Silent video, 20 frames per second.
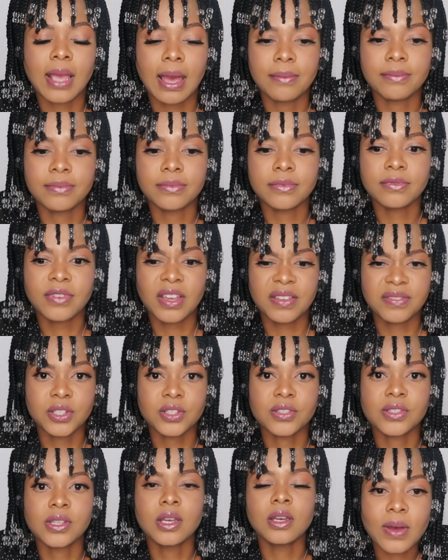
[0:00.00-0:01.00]
Yeah, 5
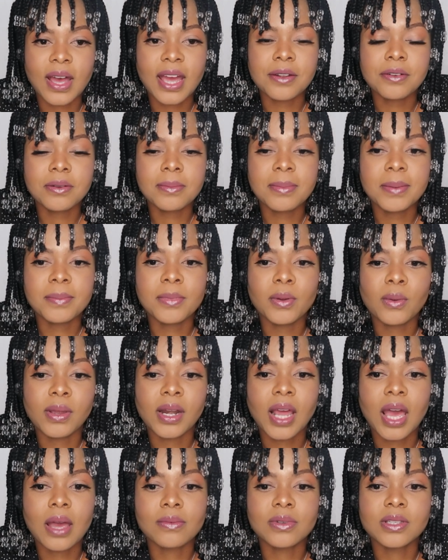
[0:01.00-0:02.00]
years. So I remember
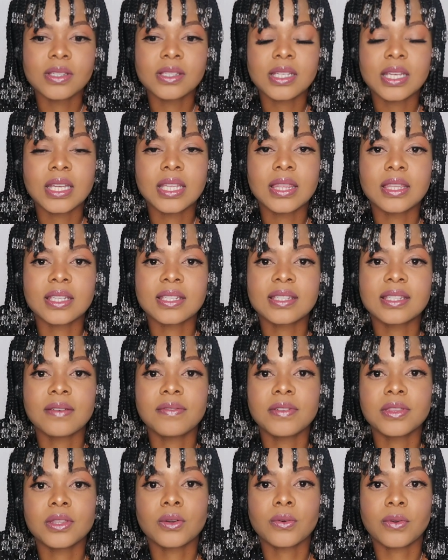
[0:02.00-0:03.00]
when I was in the
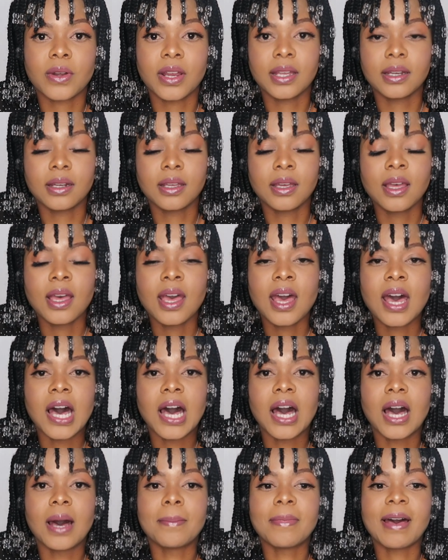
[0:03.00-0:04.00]
7th grade,
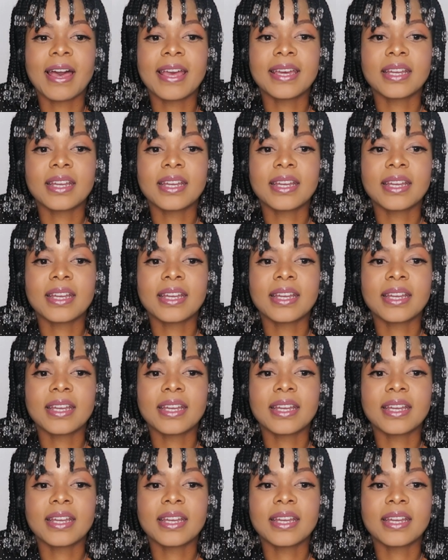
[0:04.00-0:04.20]
I